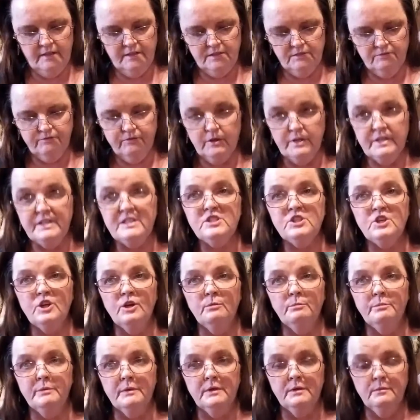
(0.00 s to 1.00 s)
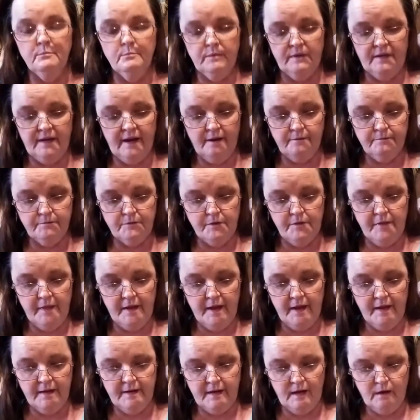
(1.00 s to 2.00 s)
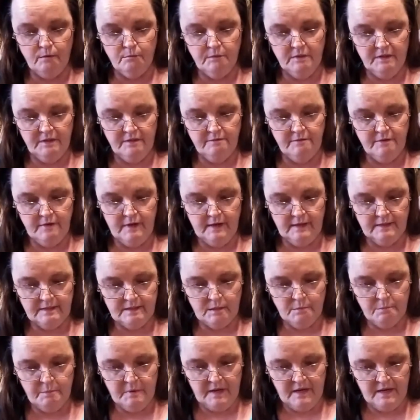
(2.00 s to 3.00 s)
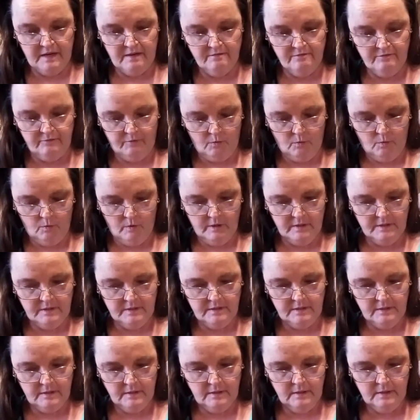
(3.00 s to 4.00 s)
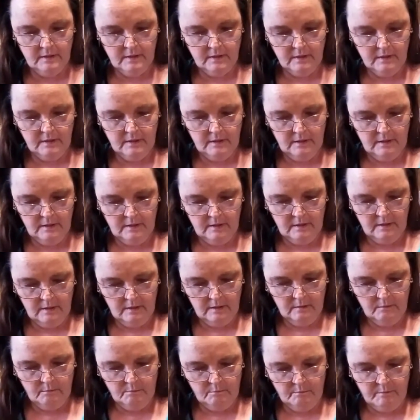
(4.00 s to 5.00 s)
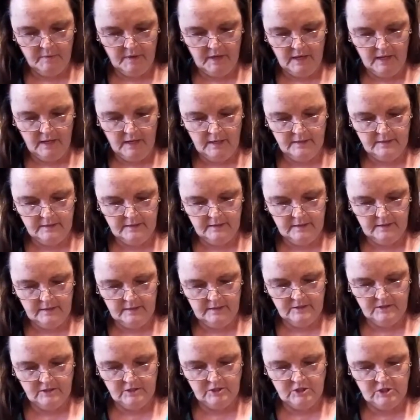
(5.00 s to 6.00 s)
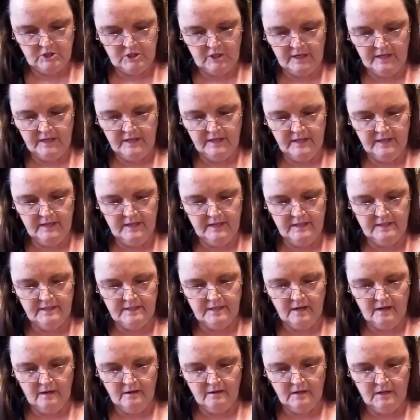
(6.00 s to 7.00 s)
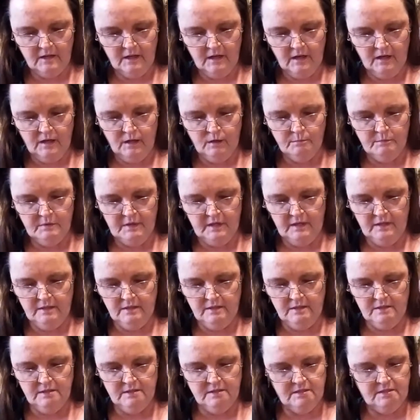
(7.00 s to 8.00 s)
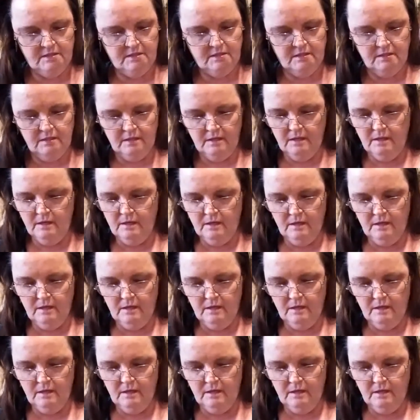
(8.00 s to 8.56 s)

is free shipping, but after that, I believe you have to pay for it. But Shein.com is